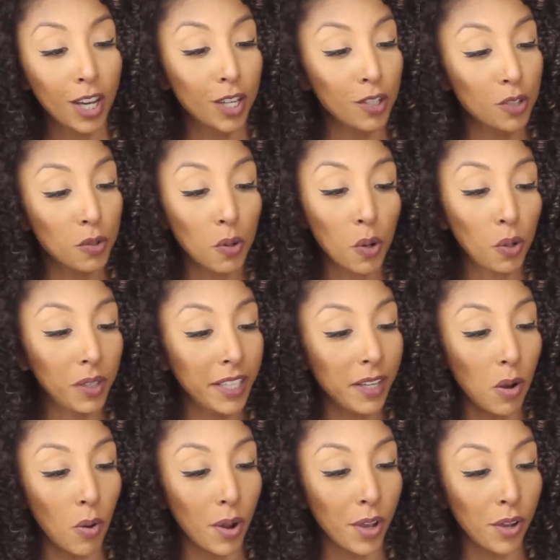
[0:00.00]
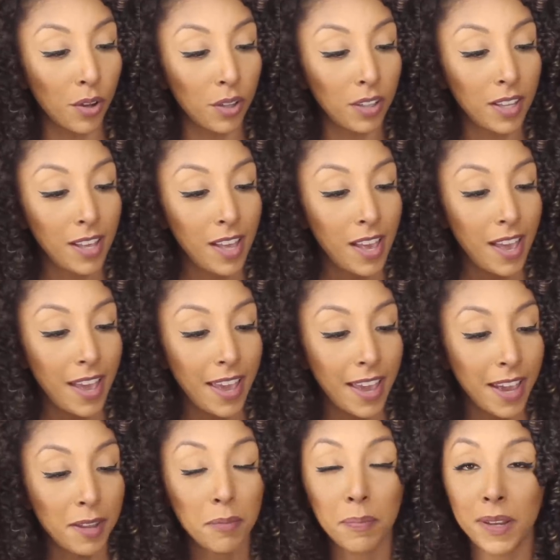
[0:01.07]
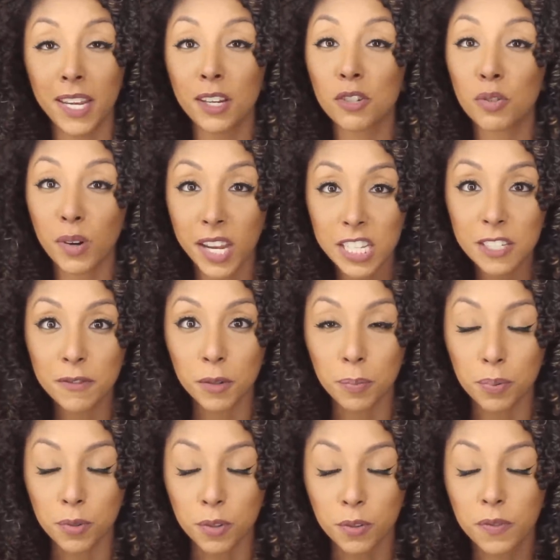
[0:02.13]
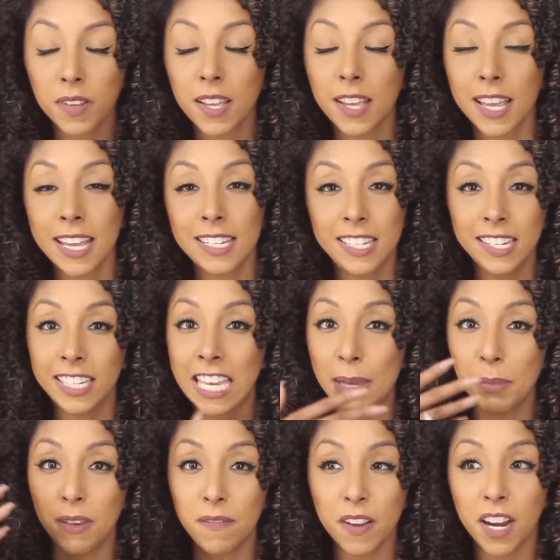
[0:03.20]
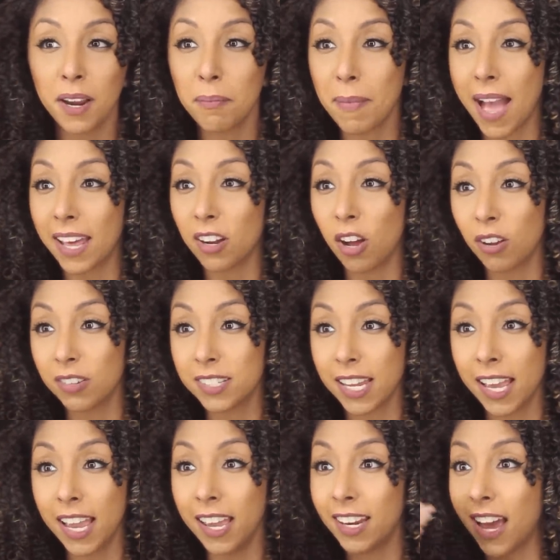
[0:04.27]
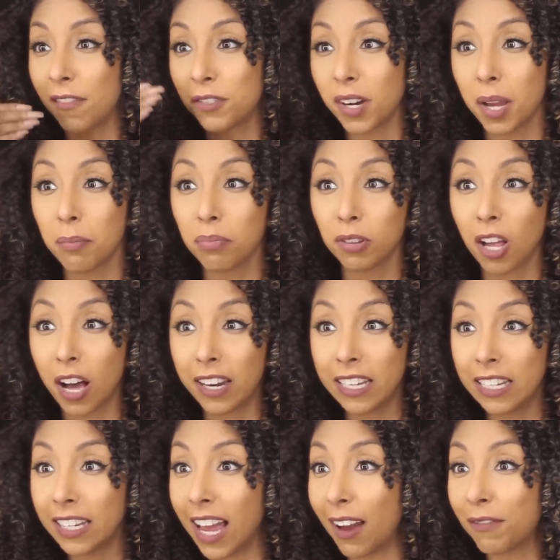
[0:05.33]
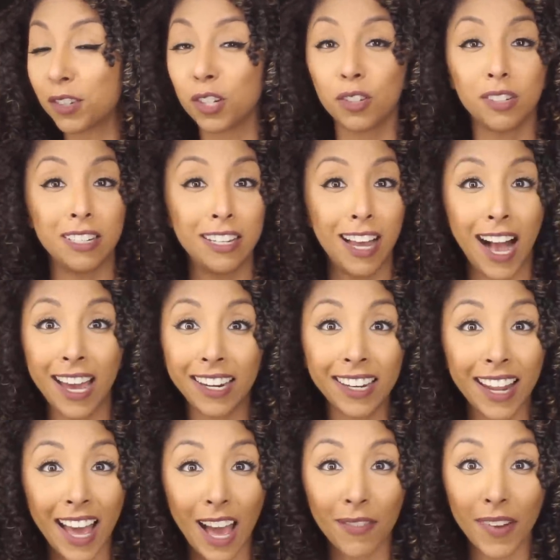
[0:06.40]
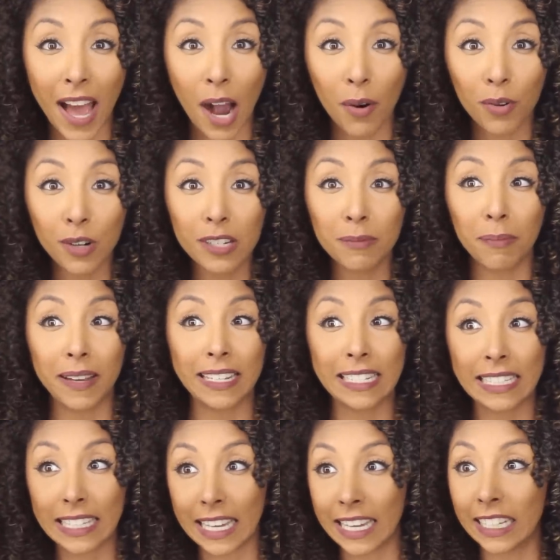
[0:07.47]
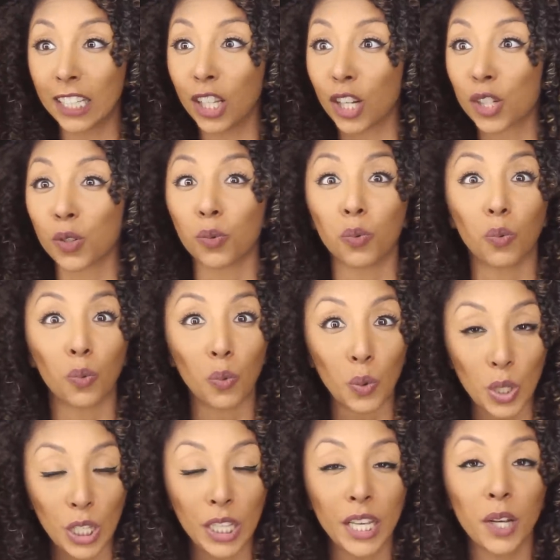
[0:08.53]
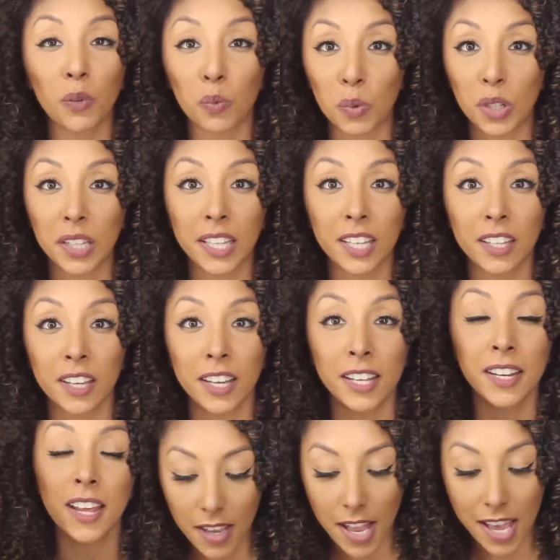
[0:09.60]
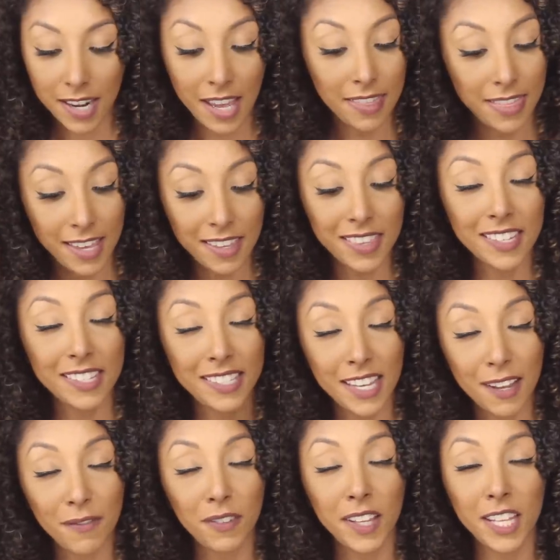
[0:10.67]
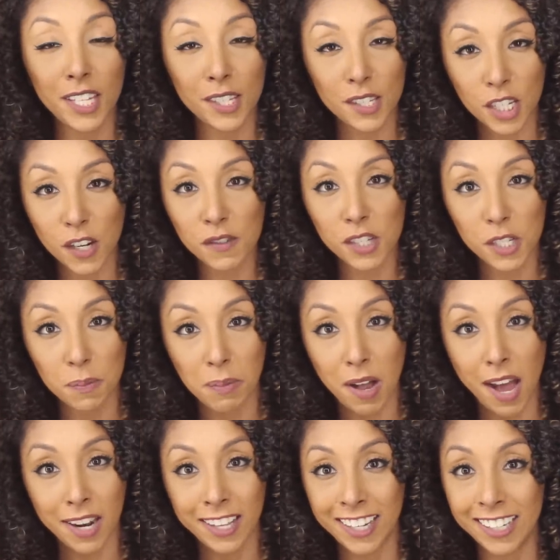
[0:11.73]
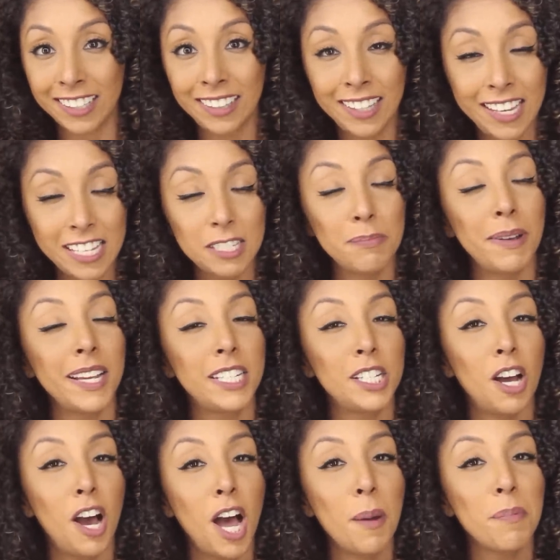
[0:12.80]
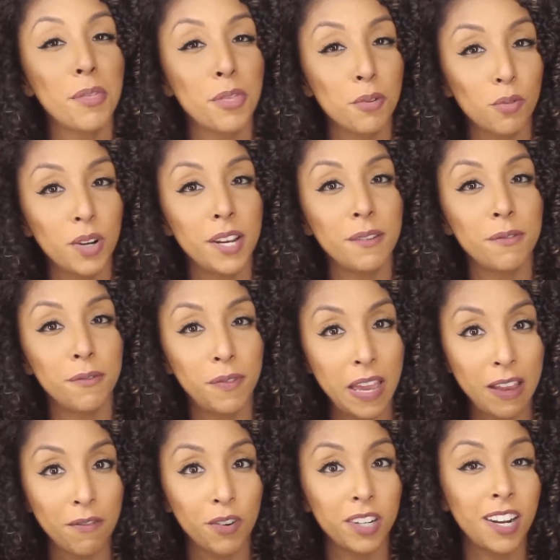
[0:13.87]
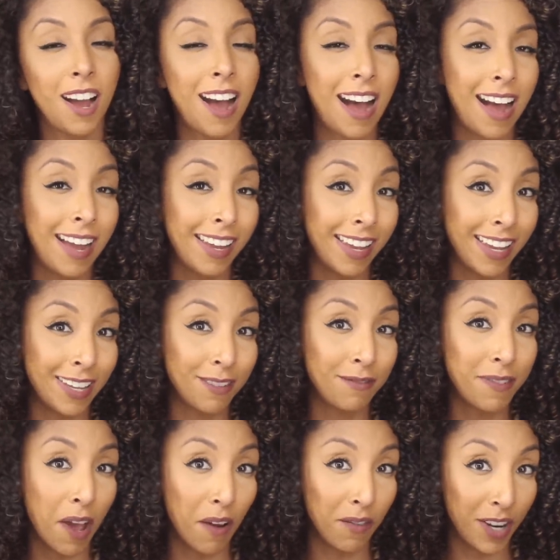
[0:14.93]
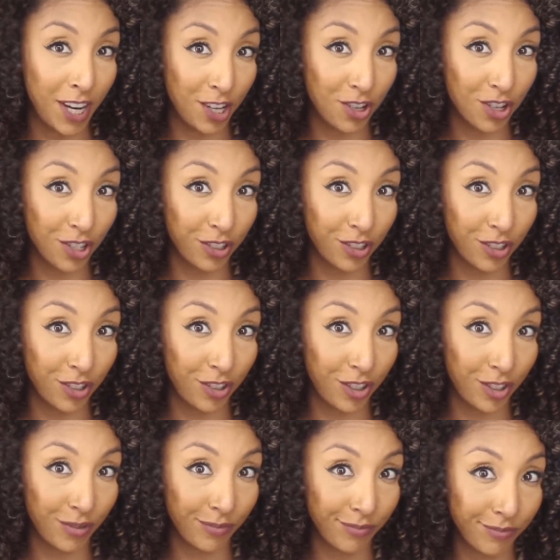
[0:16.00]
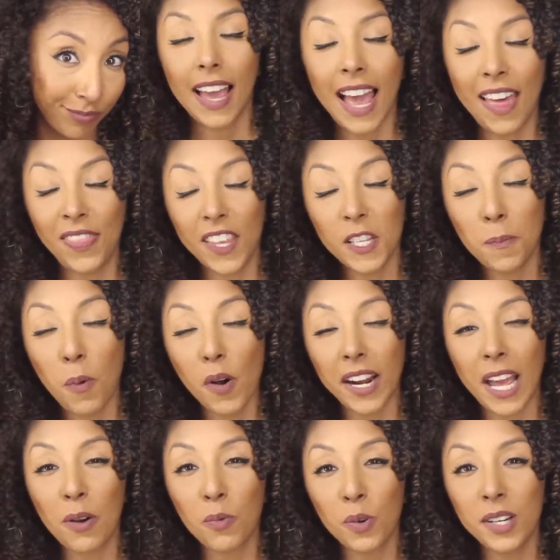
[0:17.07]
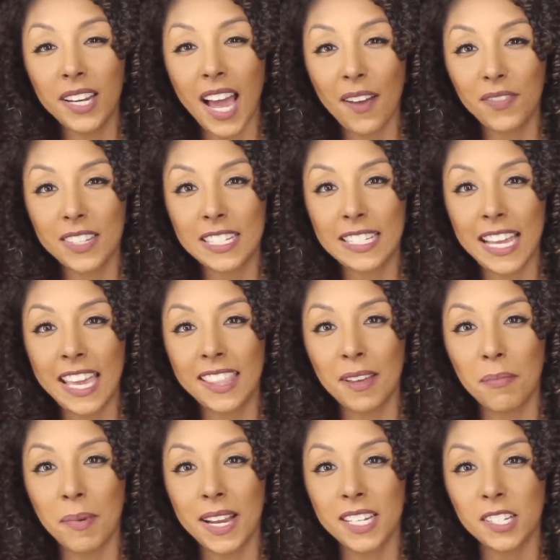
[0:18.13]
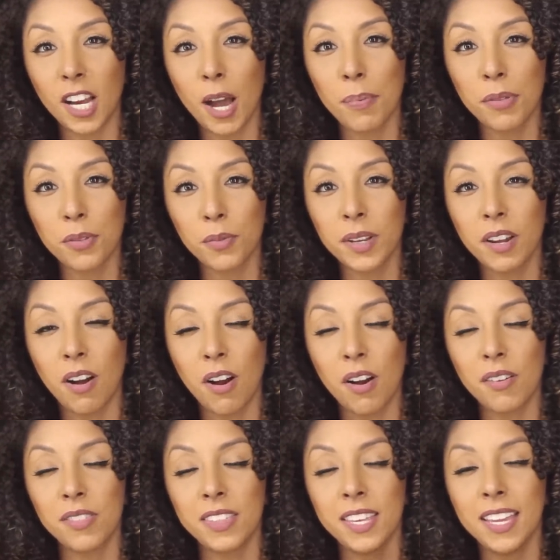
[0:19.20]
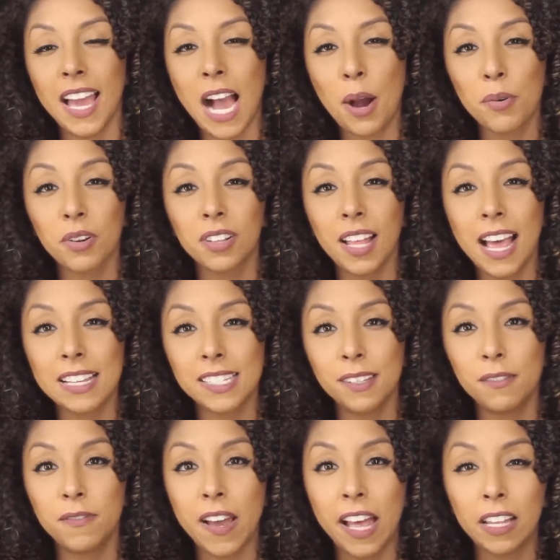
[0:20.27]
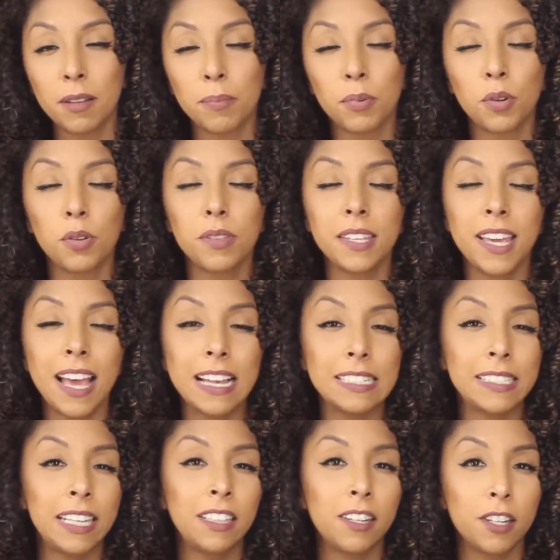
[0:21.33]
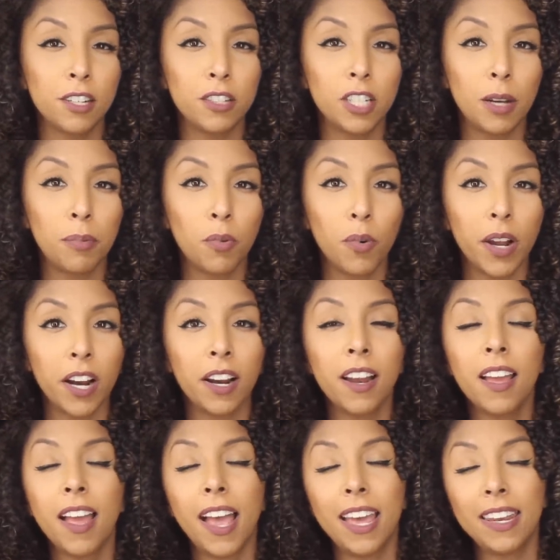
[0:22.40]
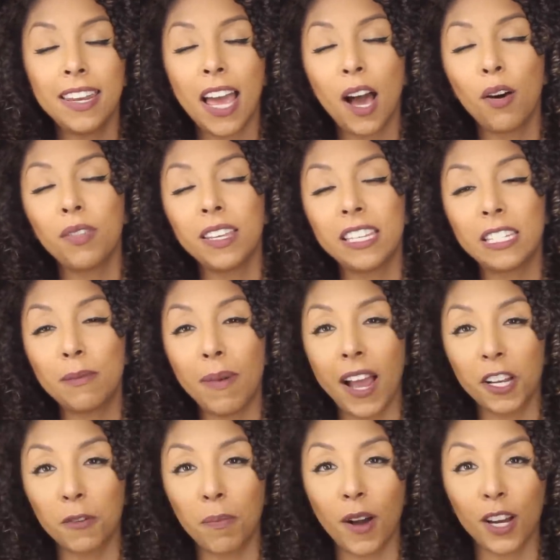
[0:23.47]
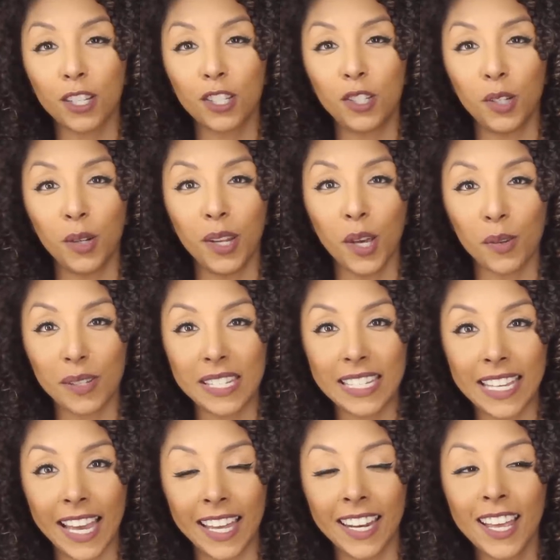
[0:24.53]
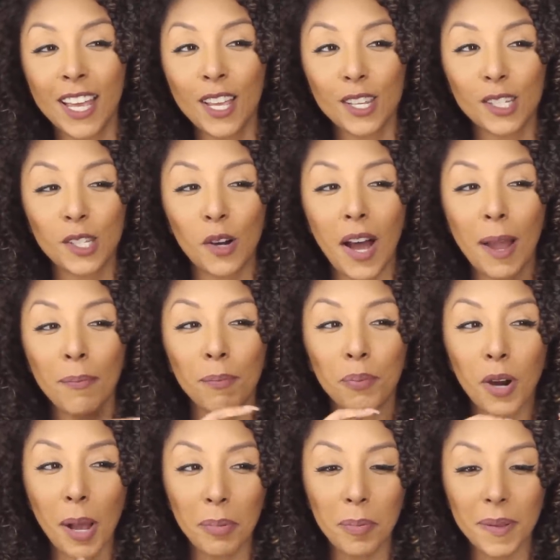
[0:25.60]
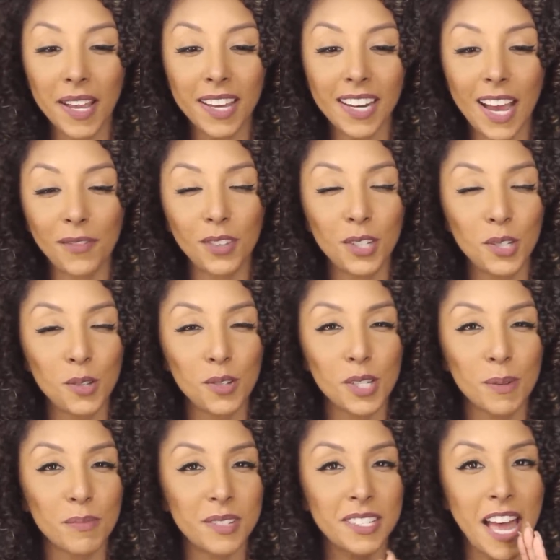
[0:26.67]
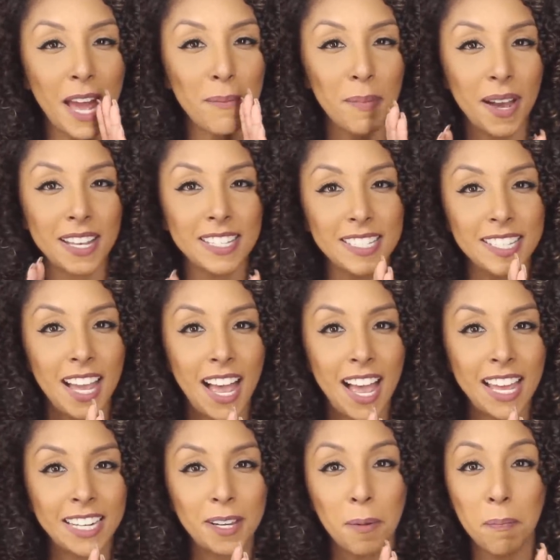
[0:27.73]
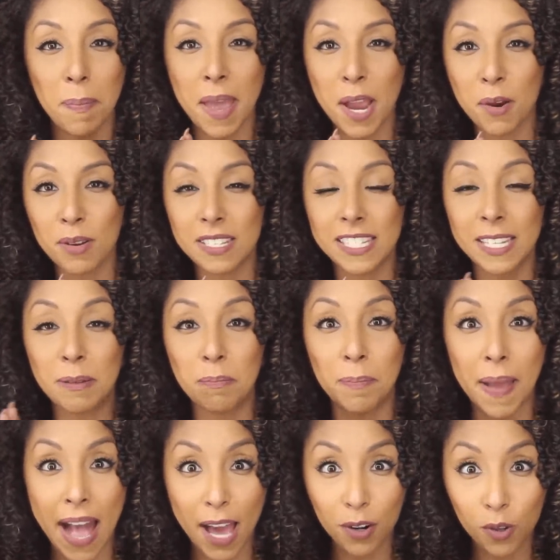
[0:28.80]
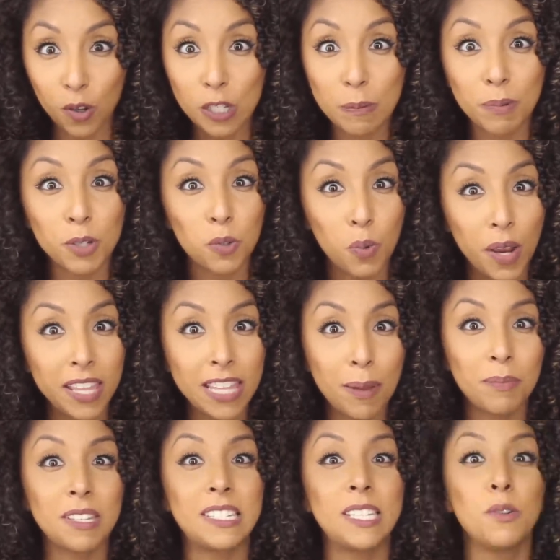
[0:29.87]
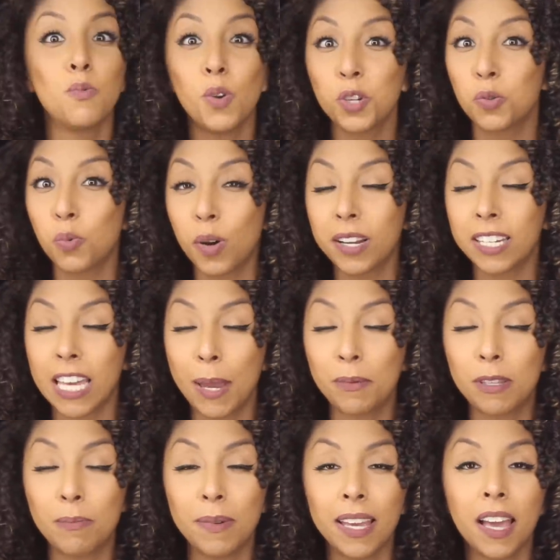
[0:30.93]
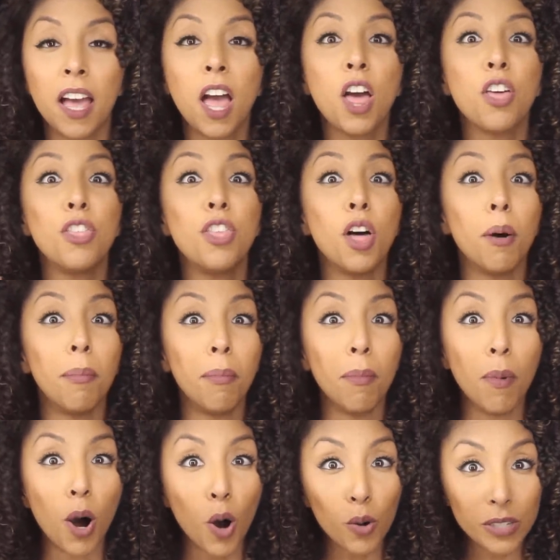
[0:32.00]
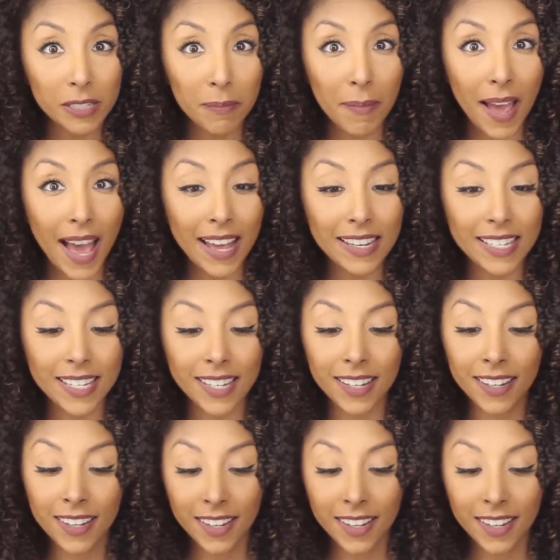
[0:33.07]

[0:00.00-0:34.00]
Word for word: controlling oil, and being transfer proof. It did keep me very matte all day and after I blotted, after nine and a half hours, my skin looks really, really good. And I think this definitely deserves a spot in at least my top three favorite high-end foundations. At this point, I would have to say that my top three are the Hourglass Infallible, the Estee Lauder Double Wear, and now the Smashbox Studio Skin. So I'm probably gonna have to do some side-by-side -side comparison battles between them to see which one keeps me the most matte,